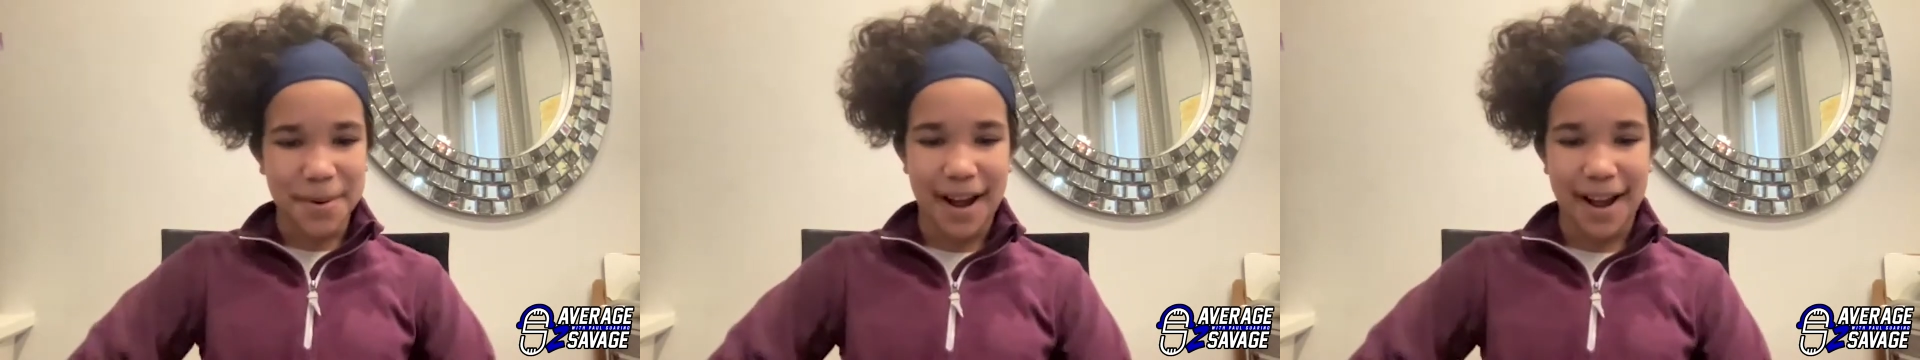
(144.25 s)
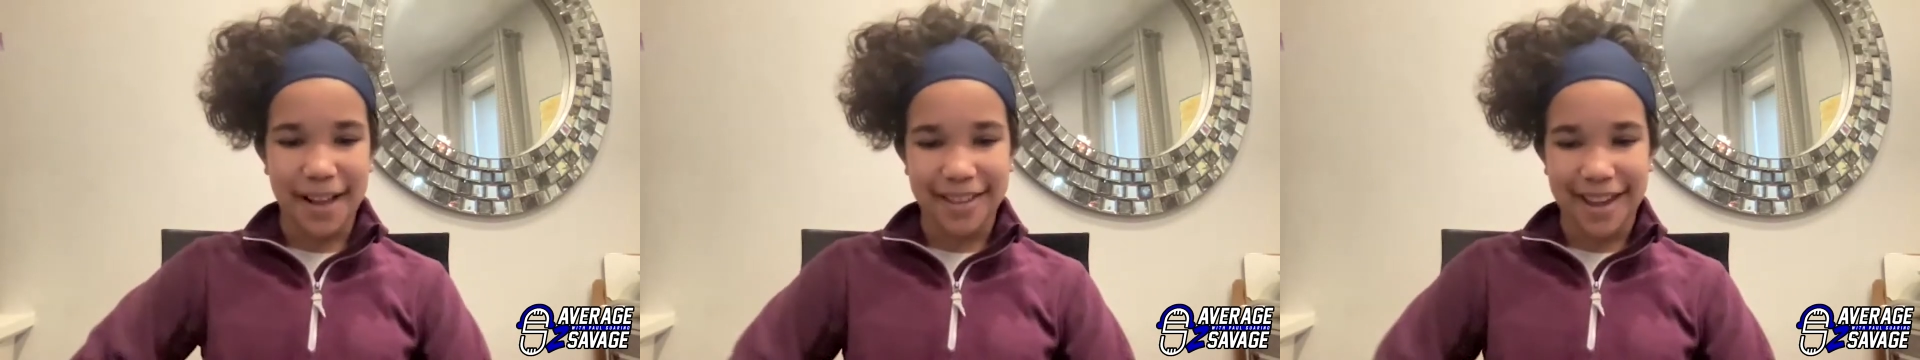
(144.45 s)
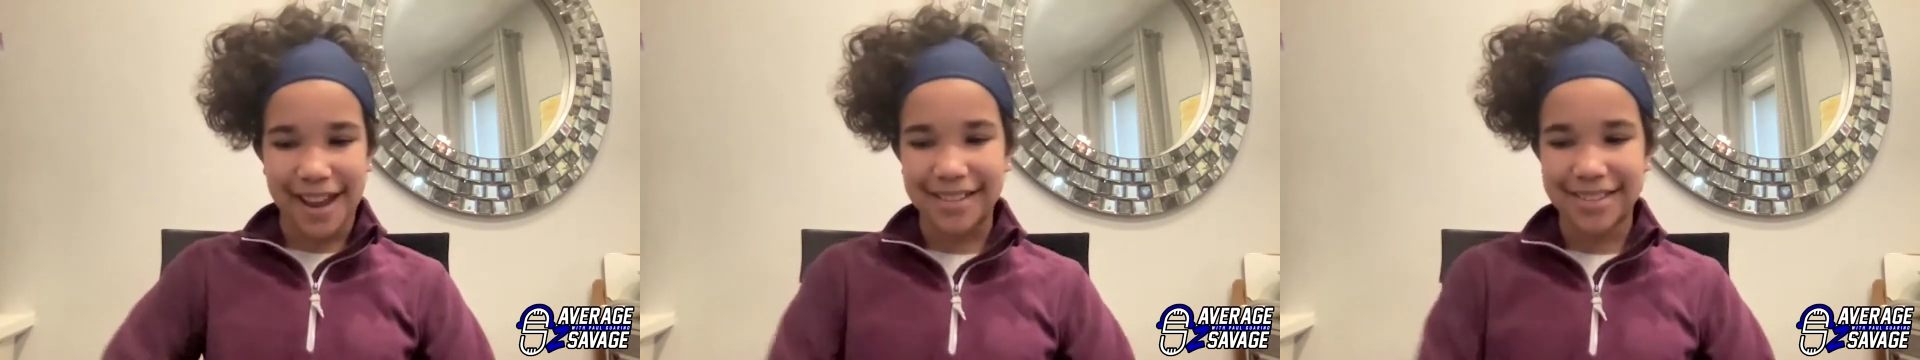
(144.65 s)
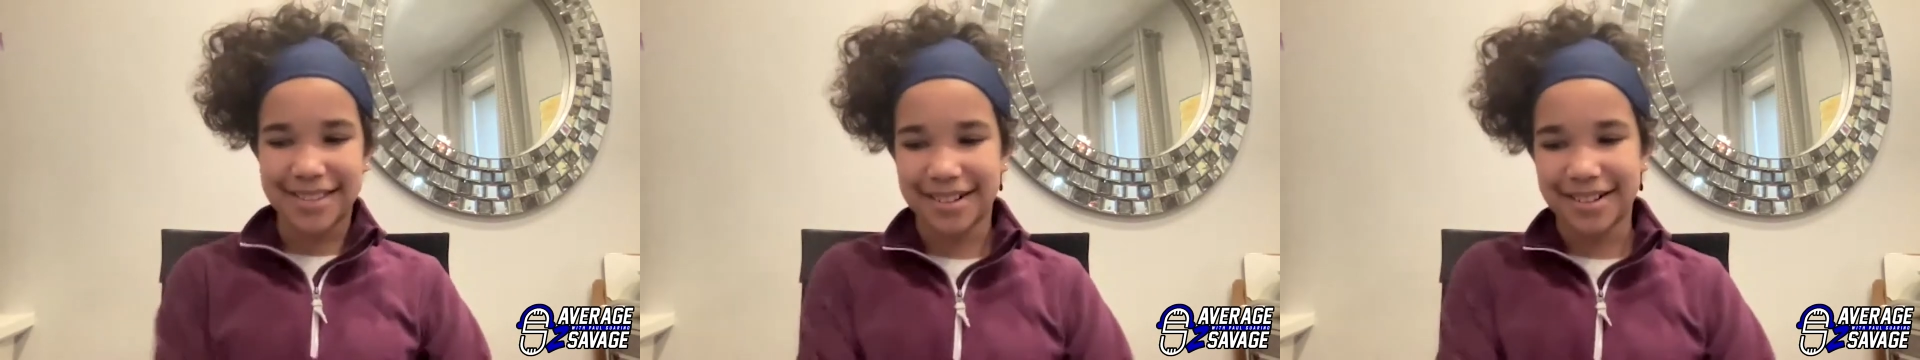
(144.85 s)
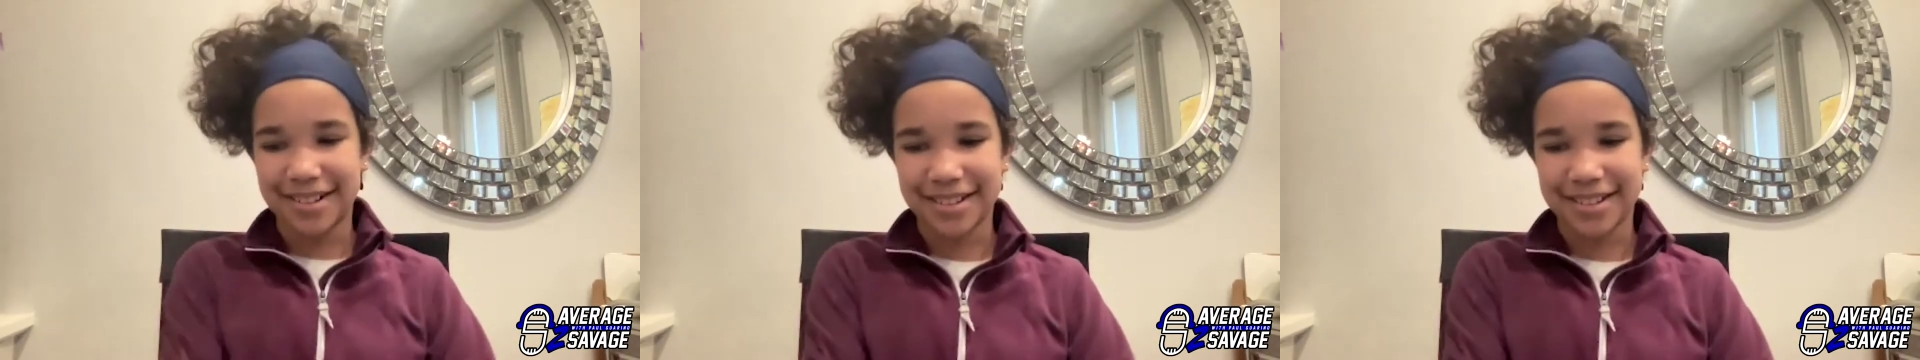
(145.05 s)
had the
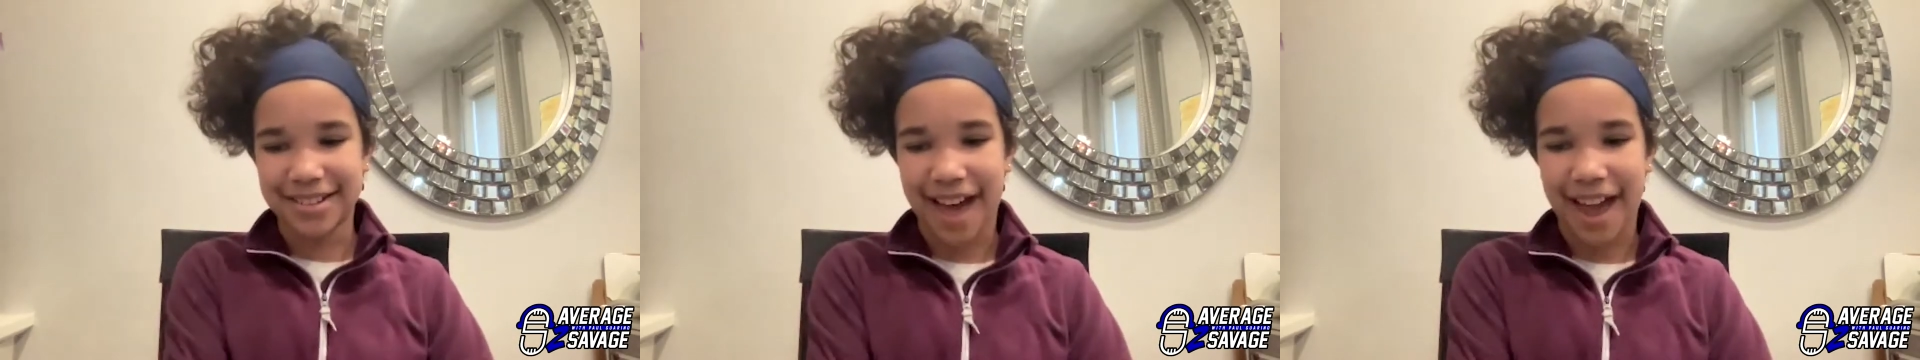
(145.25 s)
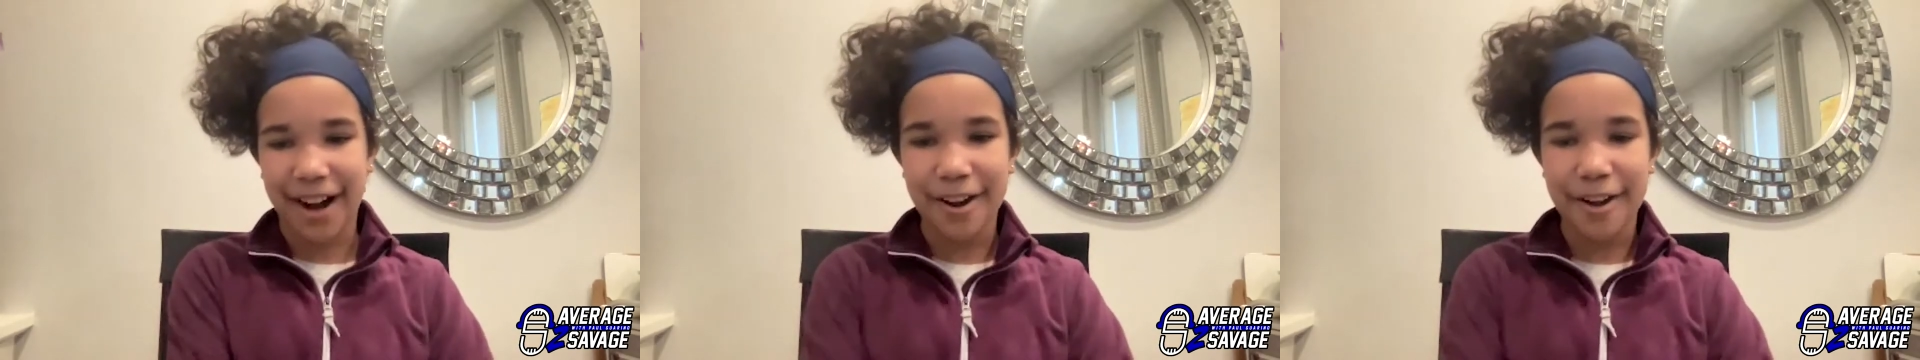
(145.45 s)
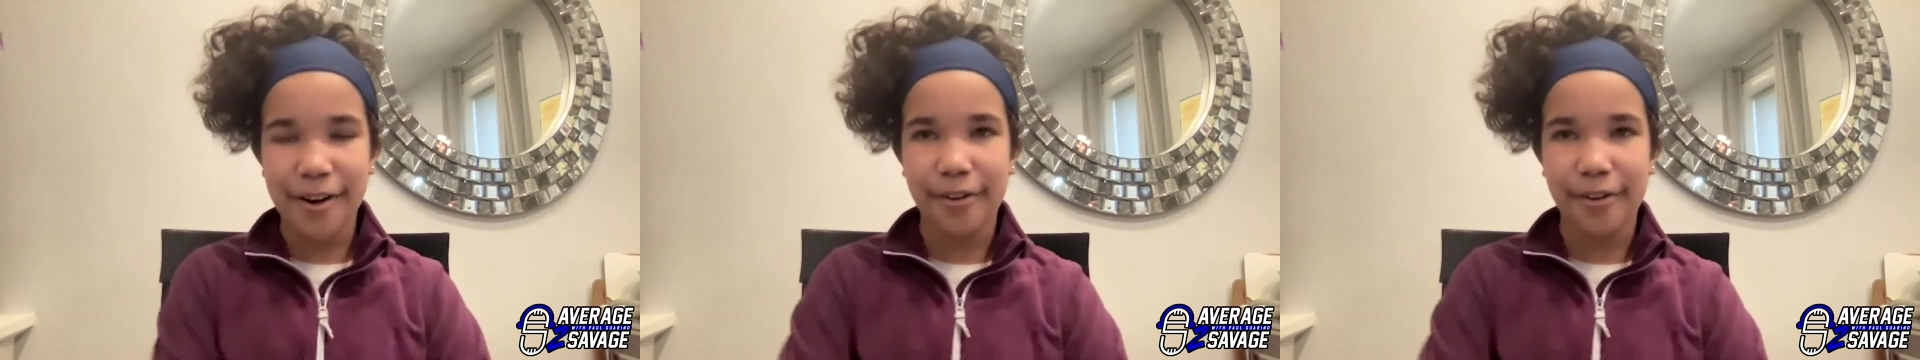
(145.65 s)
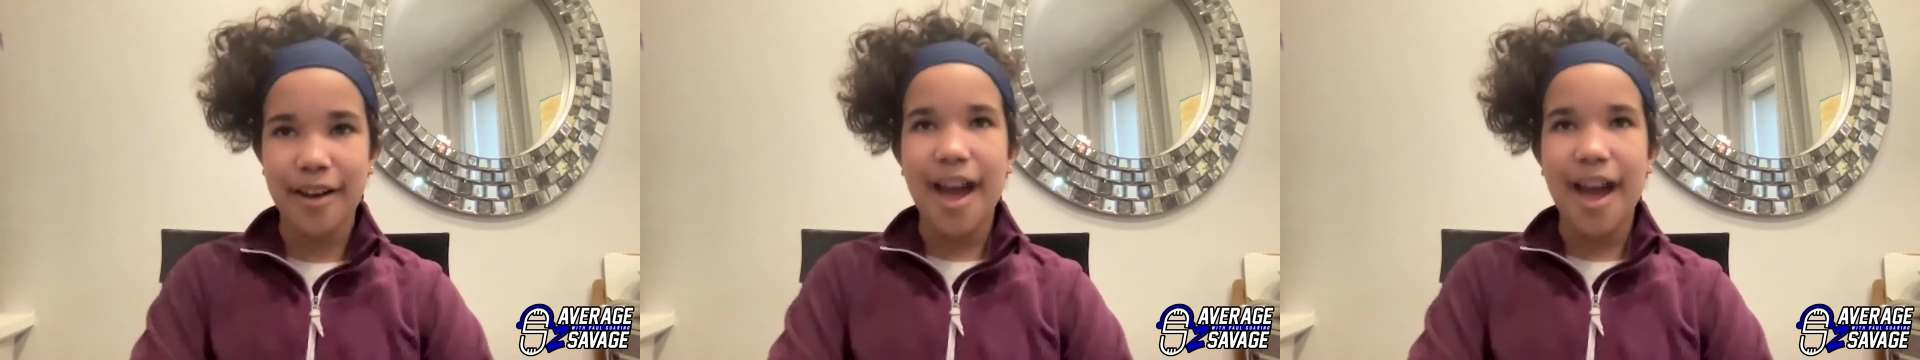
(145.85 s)
answers. I don't know.